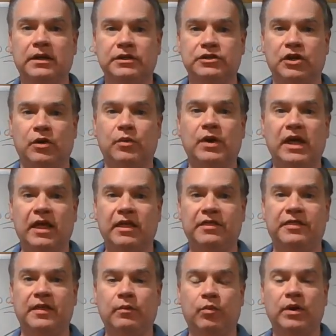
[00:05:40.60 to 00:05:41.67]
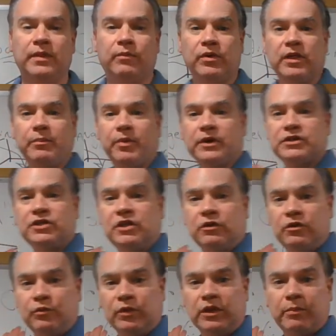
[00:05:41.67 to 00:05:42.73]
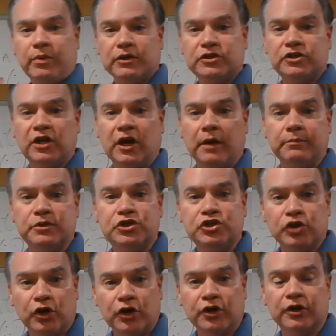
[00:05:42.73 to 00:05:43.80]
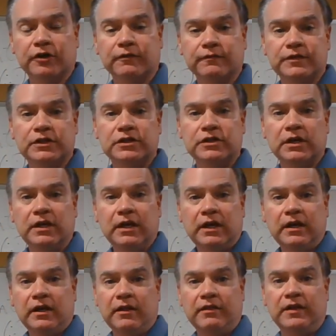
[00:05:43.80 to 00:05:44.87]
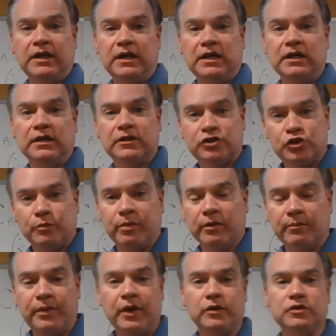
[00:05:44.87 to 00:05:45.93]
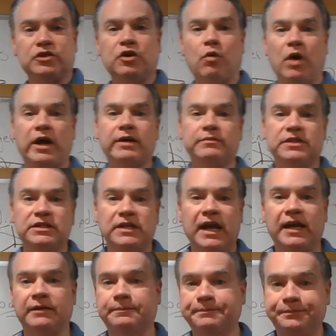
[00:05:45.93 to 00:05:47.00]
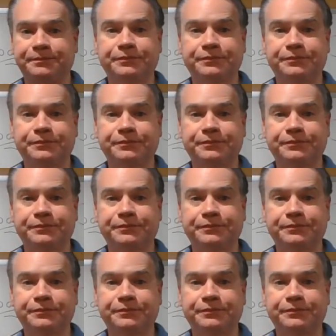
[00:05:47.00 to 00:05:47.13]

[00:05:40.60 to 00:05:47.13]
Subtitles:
So when the person observes the superimposed quantum state,